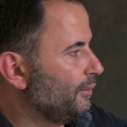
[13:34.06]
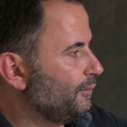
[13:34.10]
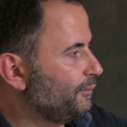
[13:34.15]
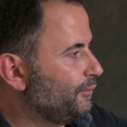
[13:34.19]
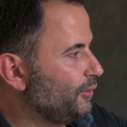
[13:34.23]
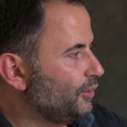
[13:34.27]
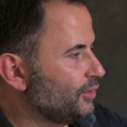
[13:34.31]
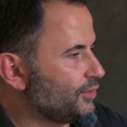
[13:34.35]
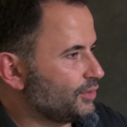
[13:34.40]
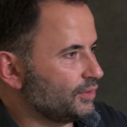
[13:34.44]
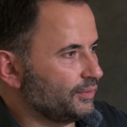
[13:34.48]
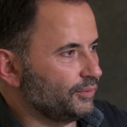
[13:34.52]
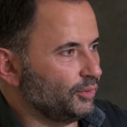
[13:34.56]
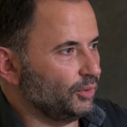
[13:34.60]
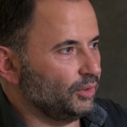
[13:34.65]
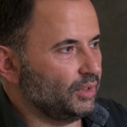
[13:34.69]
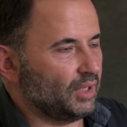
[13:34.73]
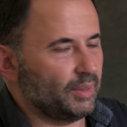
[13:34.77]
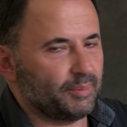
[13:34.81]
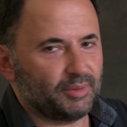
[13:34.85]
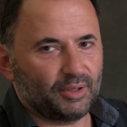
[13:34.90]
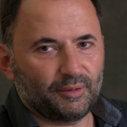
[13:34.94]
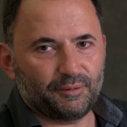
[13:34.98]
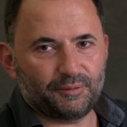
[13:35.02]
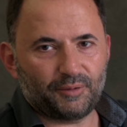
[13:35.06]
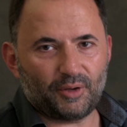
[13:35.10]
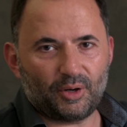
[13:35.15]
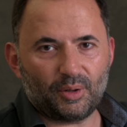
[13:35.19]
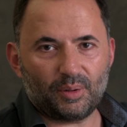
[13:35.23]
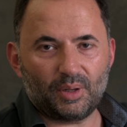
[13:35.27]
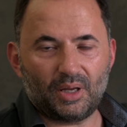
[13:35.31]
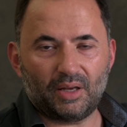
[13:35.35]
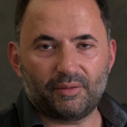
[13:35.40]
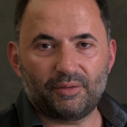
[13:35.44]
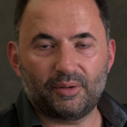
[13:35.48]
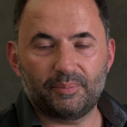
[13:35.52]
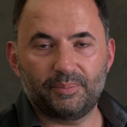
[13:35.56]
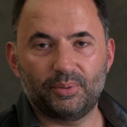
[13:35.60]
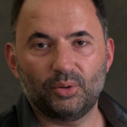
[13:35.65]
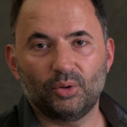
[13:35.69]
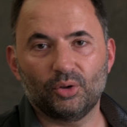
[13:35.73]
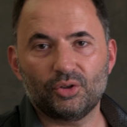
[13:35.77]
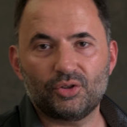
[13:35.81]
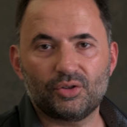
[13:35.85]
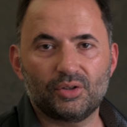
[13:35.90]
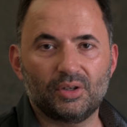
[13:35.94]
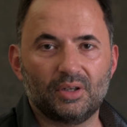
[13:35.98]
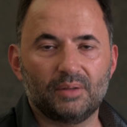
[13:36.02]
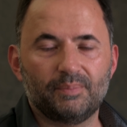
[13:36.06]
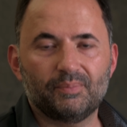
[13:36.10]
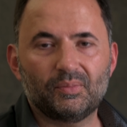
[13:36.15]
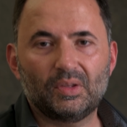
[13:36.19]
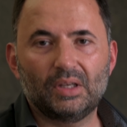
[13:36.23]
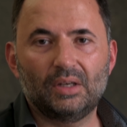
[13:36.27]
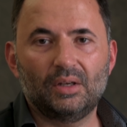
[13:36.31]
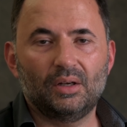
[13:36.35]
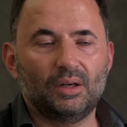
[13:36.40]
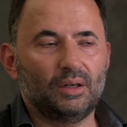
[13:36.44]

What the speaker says: First of all, I'm going to photograph a portrait